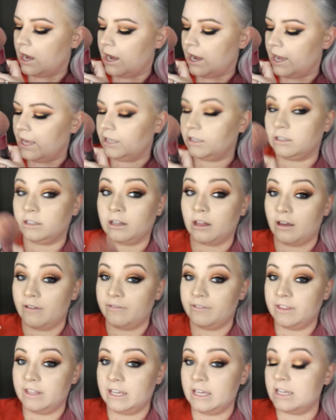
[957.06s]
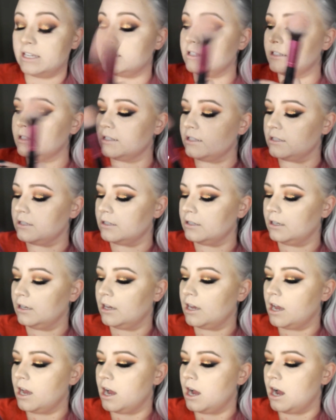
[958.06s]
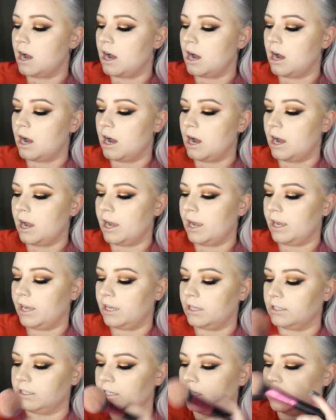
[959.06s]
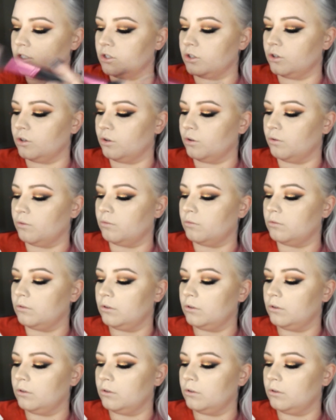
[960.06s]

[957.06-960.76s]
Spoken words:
I love these. I need to,